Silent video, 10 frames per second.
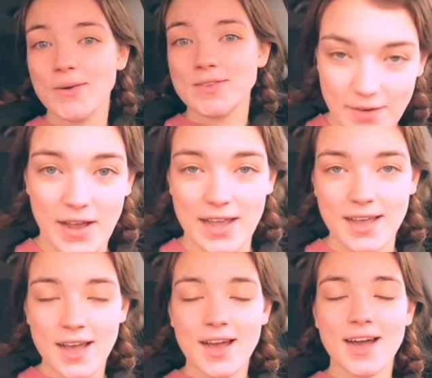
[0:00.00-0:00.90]
Okay,
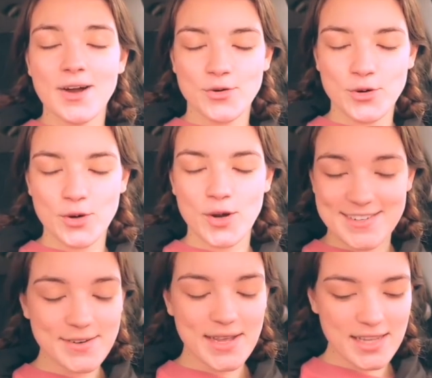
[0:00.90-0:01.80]
let's do
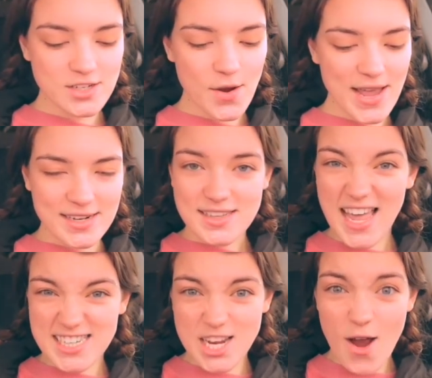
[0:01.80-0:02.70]
it, let's do it, let's
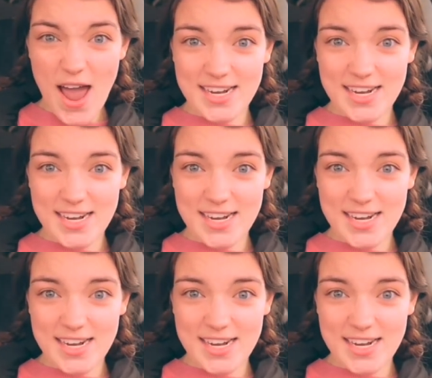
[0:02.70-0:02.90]
do it!